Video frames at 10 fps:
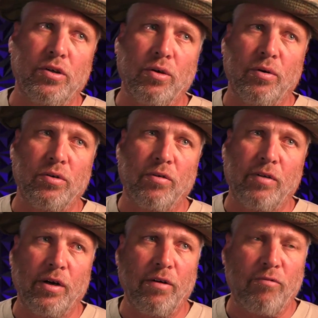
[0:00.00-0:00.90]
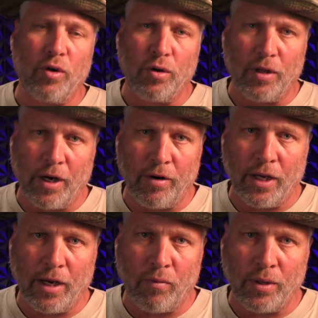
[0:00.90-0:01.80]
so it was a very fertile
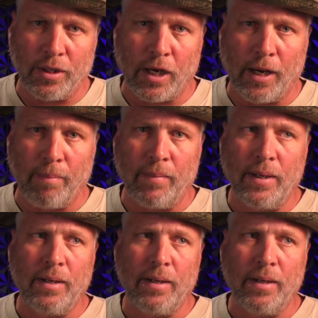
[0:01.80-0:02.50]
area at one time.